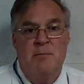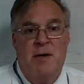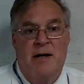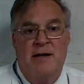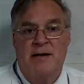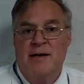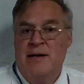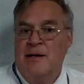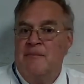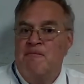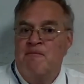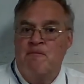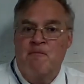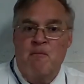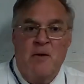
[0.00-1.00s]
But
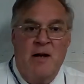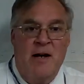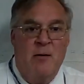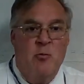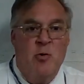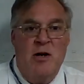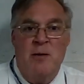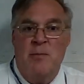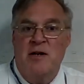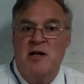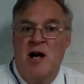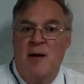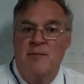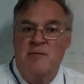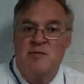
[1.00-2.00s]
when it
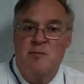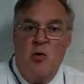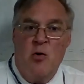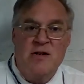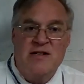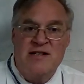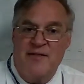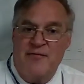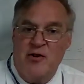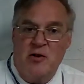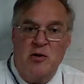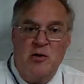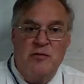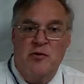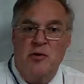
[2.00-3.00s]
becomes more
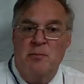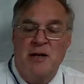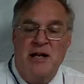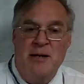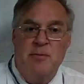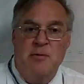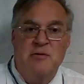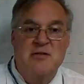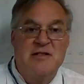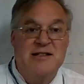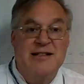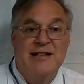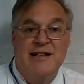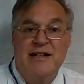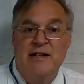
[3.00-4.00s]
difficult for people to
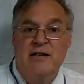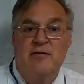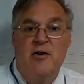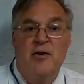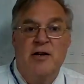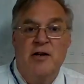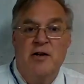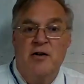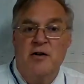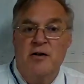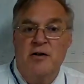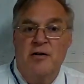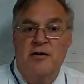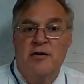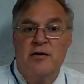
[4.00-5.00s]
live on the
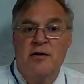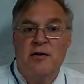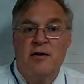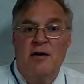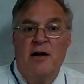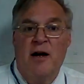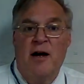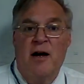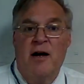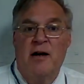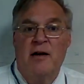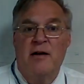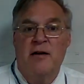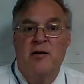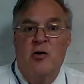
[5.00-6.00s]
earth,
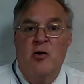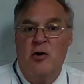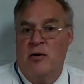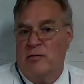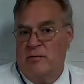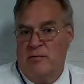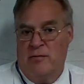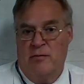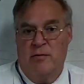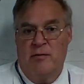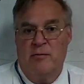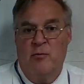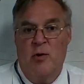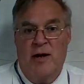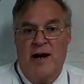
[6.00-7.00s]
or
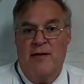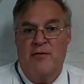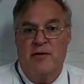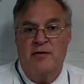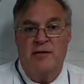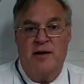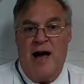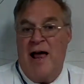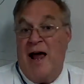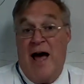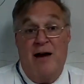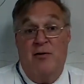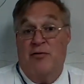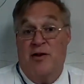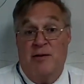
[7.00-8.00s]
whatever,
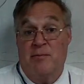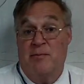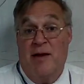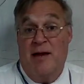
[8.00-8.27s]
I don't think